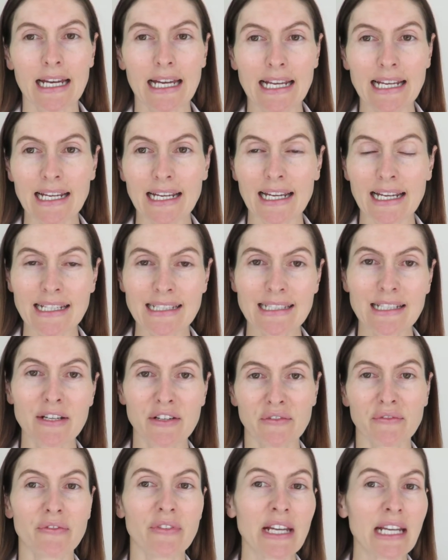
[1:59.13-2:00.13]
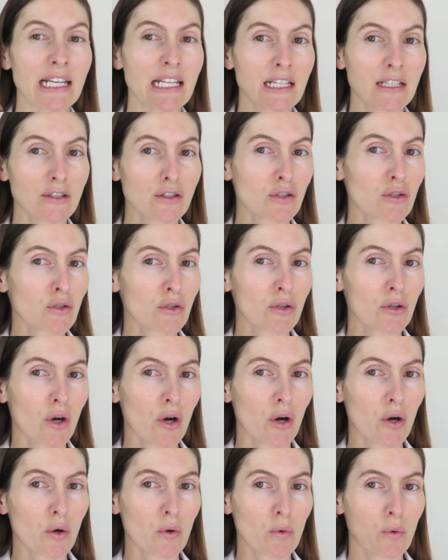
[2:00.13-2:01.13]
it is convenient to do the
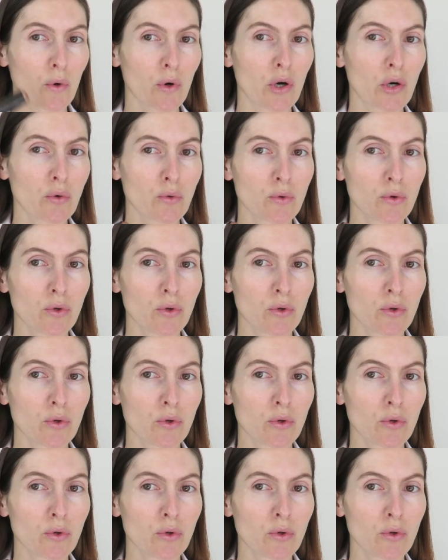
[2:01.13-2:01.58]
whole